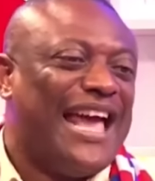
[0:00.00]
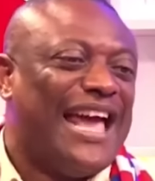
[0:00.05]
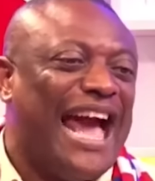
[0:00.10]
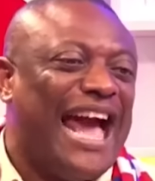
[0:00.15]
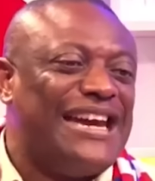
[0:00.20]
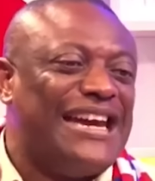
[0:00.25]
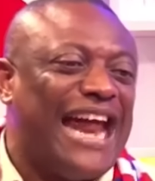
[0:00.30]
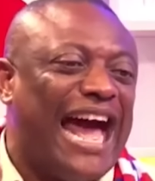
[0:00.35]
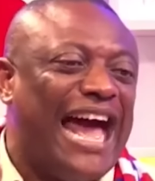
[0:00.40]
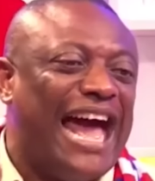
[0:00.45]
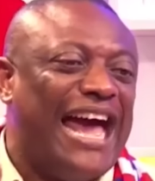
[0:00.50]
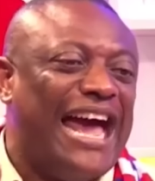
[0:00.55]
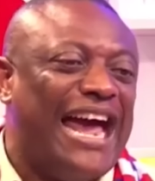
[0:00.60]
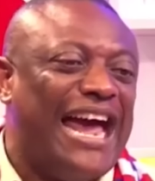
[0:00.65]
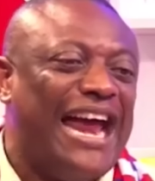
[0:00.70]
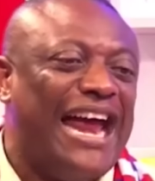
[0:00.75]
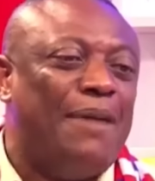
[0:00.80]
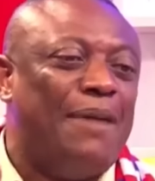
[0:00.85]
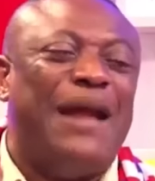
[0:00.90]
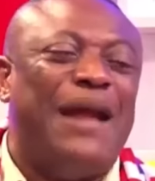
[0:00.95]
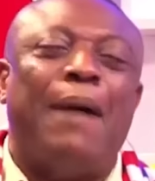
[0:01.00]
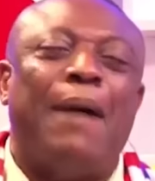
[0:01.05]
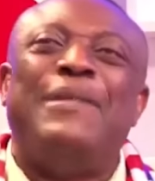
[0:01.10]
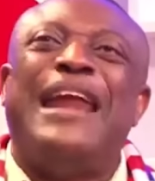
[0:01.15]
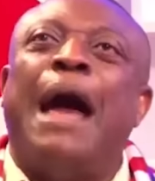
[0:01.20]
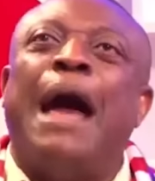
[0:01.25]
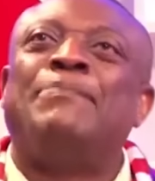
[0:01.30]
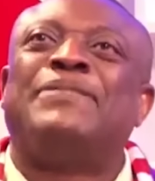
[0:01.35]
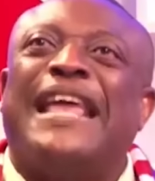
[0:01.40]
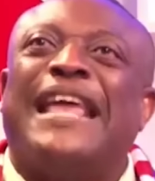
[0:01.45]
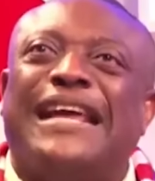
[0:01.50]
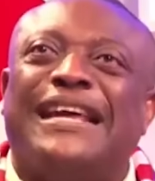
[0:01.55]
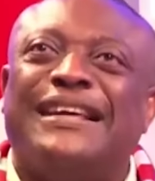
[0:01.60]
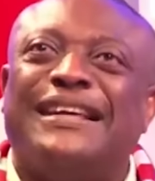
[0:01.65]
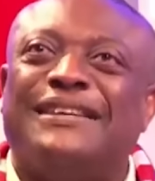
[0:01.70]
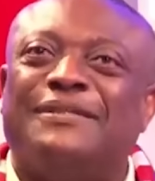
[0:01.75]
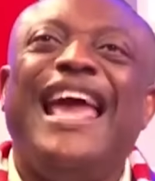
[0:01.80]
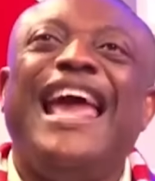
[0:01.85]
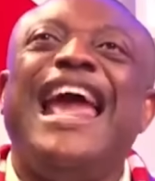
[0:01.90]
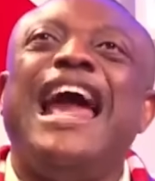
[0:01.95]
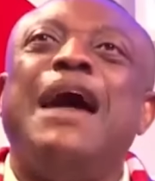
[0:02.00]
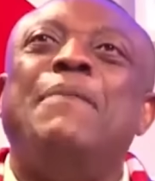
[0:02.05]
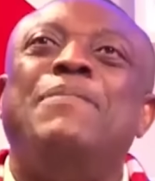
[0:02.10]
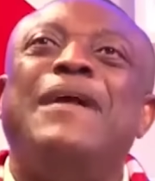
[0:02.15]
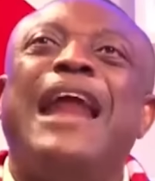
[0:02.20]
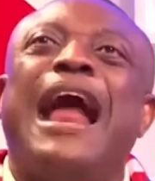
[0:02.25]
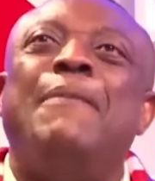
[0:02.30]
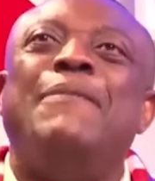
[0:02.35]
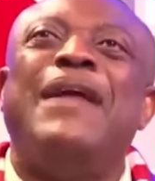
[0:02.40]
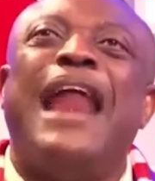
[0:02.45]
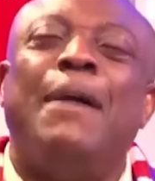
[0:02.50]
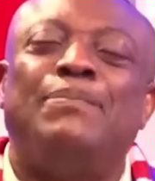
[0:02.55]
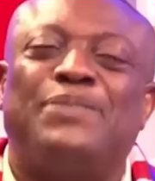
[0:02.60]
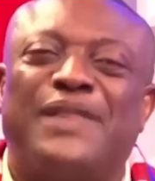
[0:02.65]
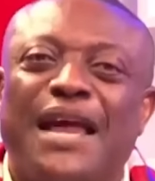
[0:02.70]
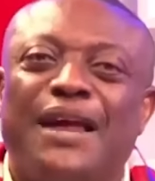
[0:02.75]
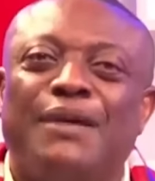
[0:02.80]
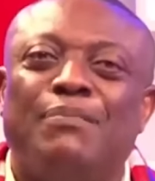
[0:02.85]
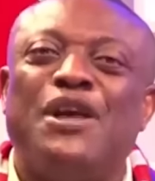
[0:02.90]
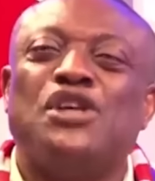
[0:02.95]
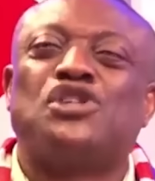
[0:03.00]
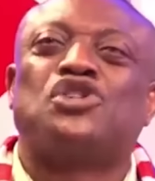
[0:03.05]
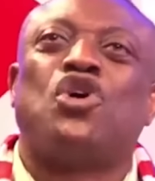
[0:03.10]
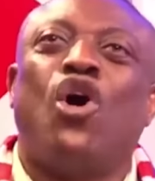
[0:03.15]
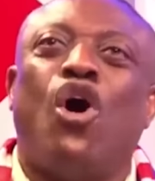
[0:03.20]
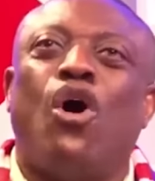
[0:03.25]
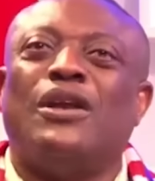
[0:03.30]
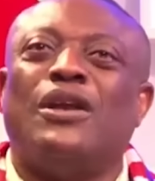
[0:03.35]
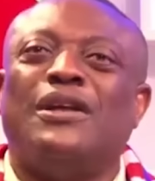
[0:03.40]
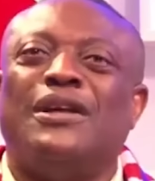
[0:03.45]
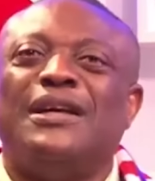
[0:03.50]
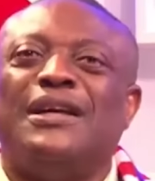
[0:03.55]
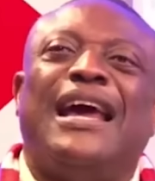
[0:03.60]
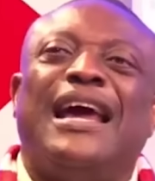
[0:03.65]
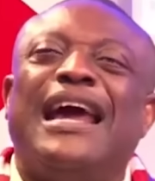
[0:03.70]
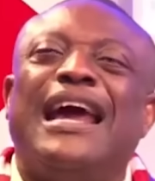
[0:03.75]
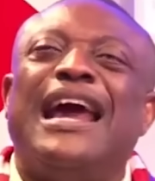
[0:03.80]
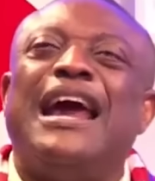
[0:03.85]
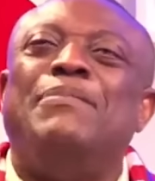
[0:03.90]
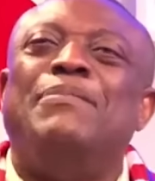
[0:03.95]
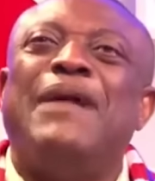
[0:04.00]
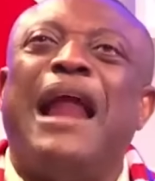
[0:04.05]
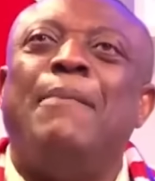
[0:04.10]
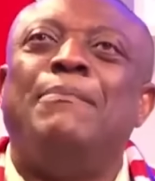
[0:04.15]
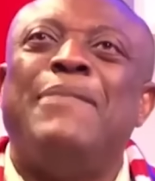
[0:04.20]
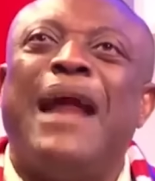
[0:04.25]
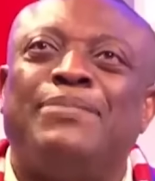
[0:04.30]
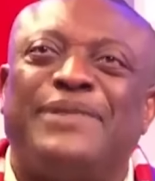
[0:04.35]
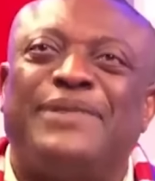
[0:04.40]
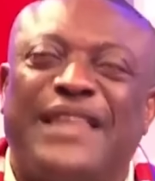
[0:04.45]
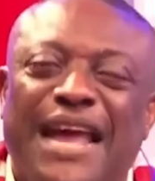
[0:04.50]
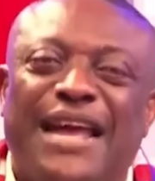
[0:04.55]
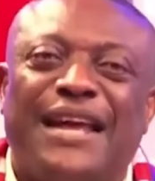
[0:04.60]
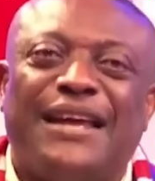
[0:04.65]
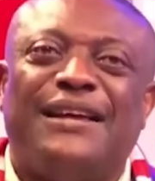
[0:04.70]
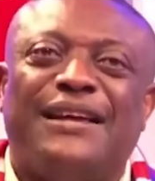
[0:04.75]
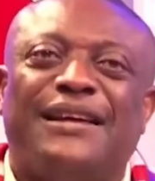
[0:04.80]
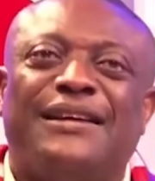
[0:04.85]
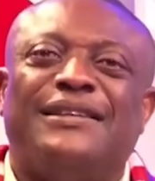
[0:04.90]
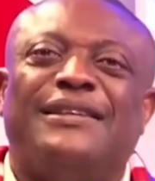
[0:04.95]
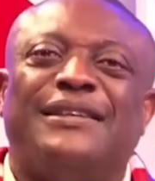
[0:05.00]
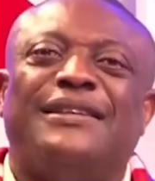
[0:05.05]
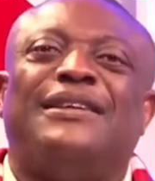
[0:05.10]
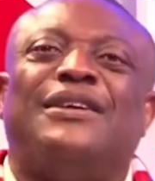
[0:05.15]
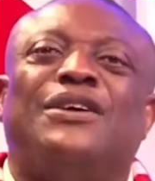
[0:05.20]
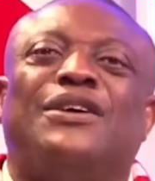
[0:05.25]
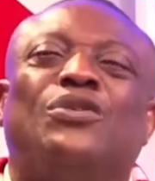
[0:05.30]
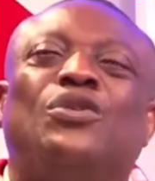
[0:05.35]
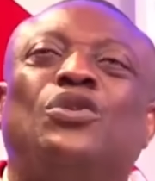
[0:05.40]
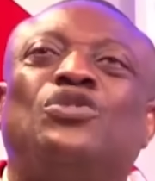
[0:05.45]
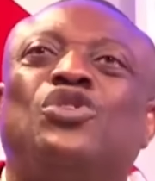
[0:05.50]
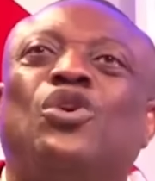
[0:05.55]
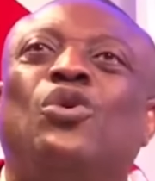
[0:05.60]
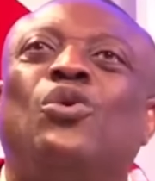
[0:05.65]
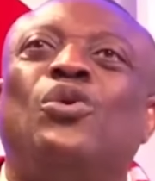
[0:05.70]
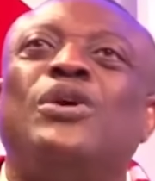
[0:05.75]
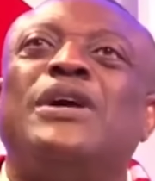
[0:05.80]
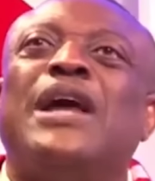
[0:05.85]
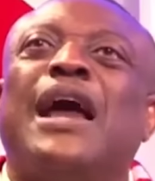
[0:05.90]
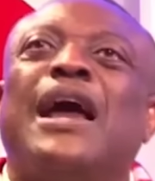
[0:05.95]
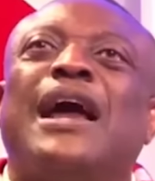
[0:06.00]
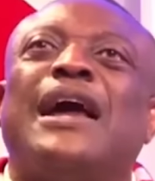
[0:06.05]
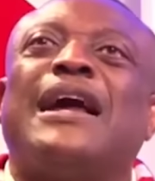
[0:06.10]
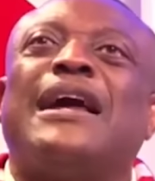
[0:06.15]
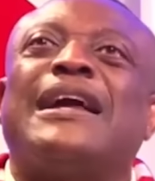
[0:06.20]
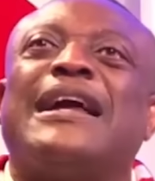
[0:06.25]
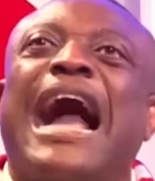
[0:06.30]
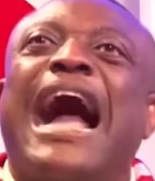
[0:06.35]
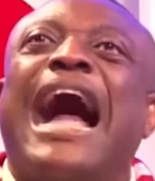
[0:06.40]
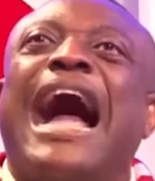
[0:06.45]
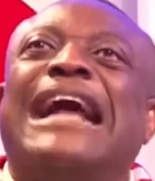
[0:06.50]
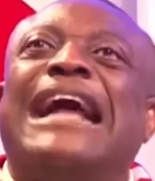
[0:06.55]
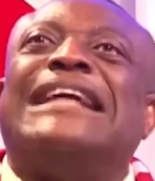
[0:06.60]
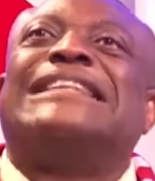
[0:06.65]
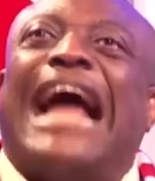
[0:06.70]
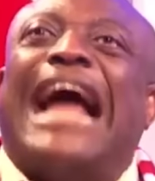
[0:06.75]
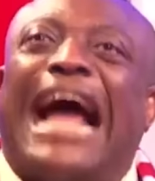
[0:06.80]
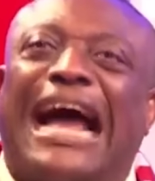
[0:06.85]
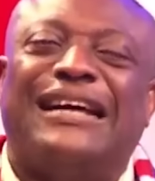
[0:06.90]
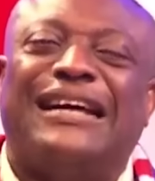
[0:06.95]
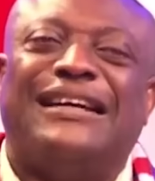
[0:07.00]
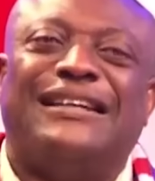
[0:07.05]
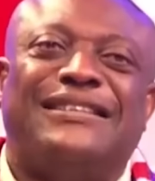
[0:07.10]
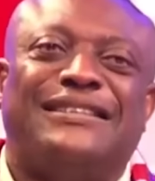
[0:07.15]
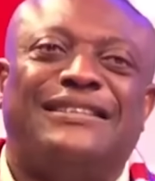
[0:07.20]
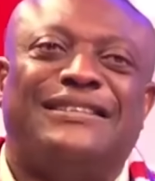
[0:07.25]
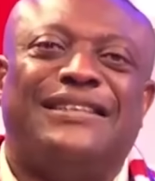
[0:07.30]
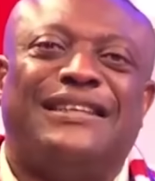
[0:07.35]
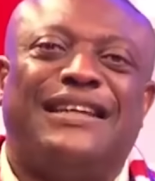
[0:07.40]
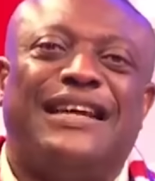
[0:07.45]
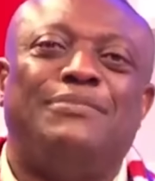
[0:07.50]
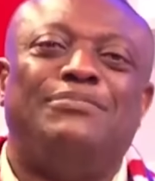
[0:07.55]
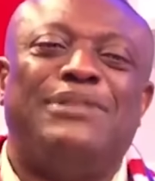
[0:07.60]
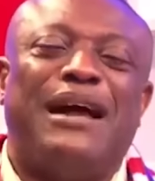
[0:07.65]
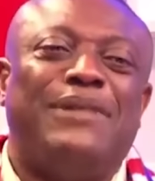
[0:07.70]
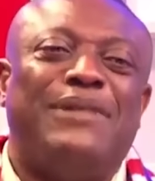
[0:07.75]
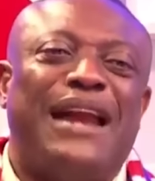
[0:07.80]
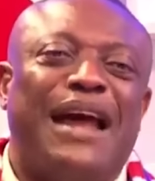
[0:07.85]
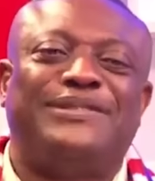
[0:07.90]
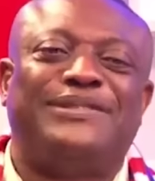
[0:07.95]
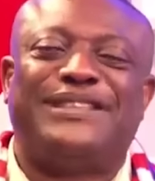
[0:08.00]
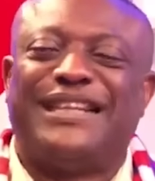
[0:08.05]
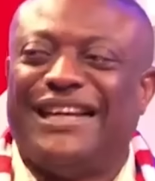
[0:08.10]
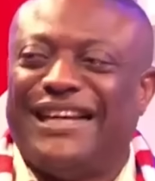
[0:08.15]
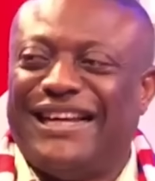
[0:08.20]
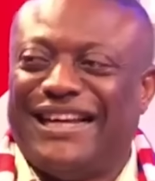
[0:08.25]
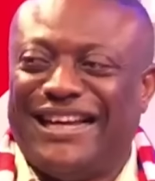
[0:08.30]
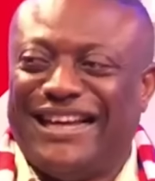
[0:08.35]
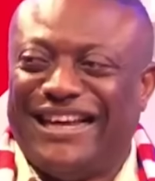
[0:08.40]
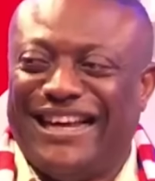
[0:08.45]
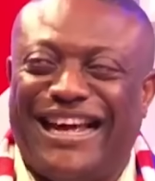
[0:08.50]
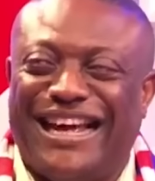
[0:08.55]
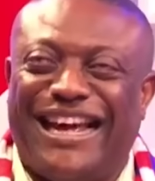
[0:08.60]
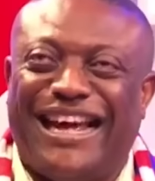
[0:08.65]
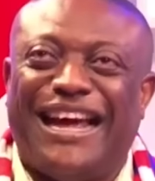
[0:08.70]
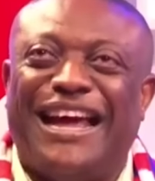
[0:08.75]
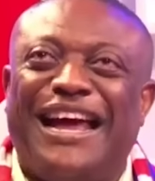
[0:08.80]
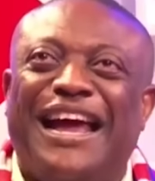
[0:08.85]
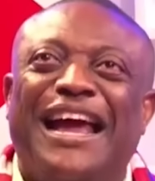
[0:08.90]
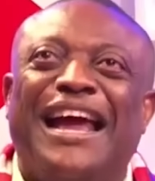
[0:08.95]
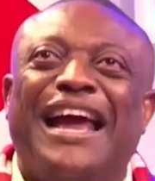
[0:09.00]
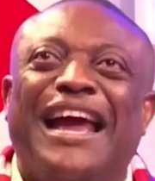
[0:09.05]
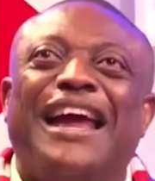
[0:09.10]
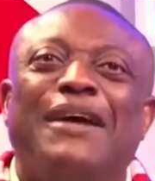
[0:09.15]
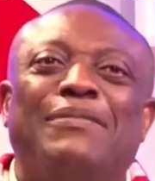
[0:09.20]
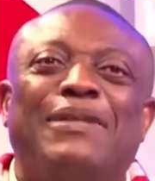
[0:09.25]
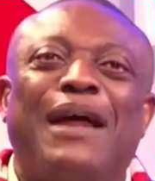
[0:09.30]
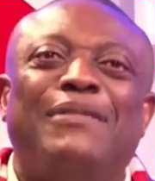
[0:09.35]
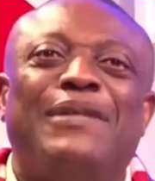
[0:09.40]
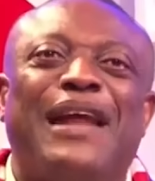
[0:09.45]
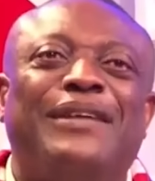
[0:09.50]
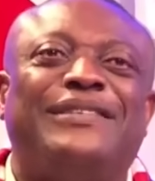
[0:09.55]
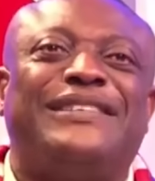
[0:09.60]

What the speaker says: Anna, Abraham Lamte, miss call. Abraham Lamte, also we gun hunter. Abraham Lamte, we're